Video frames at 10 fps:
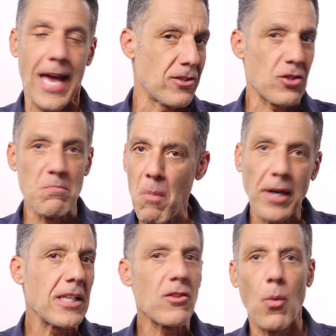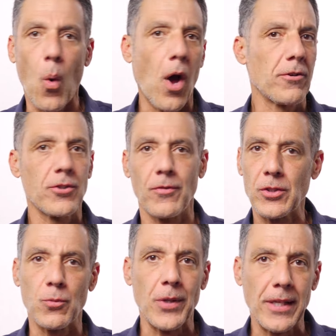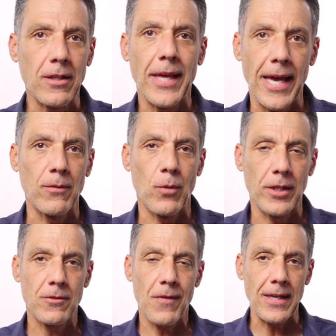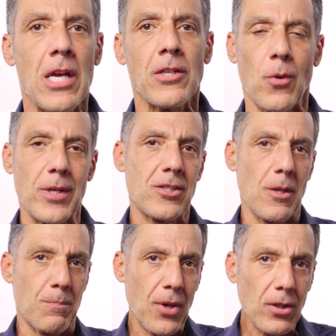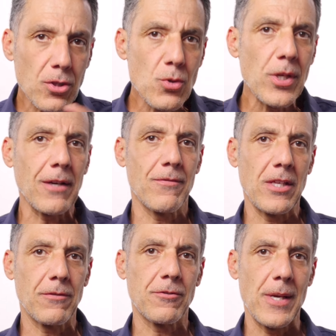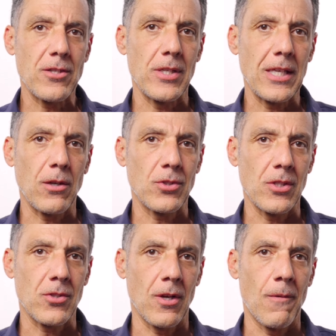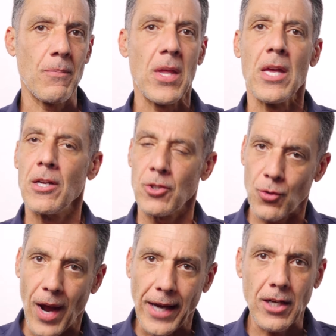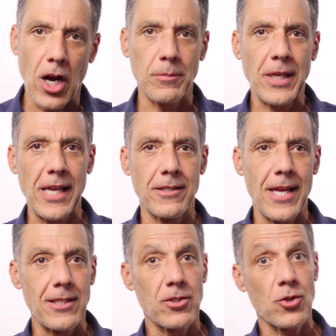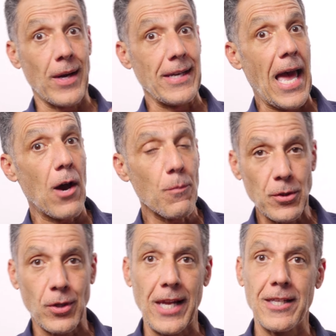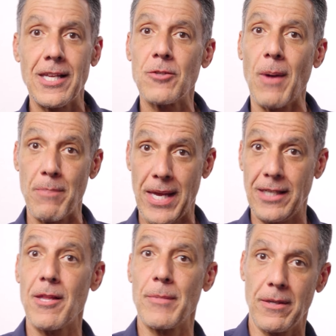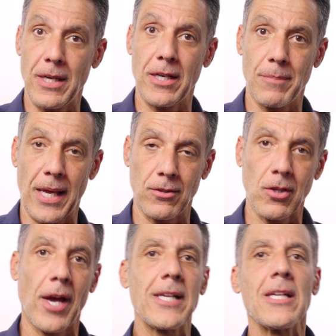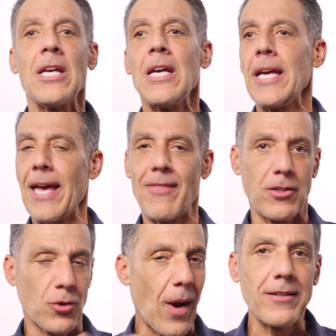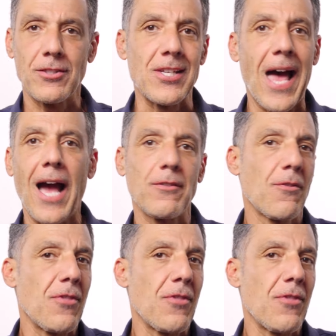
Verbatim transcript: and just muddying the waters of what's real and what is fake. So it's the polluting of the information ecosystem, trying to harm candidates, trying to help your candidates by painting them in a, in a better light, and then trying to deny the